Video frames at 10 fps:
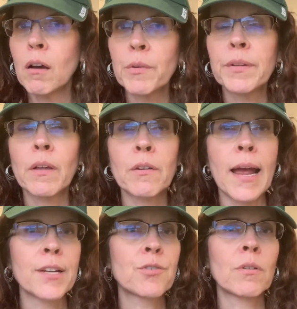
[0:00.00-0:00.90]
with the other
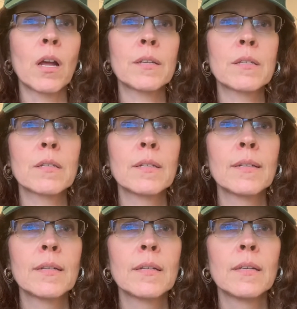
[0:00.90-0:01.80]
astronauts,
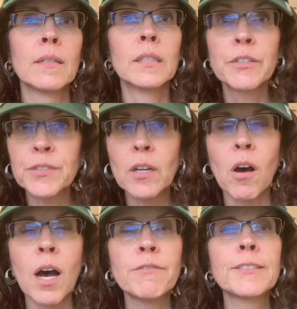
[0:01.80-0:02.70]
lifted
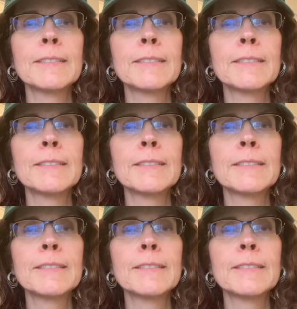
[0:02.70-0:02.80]
off.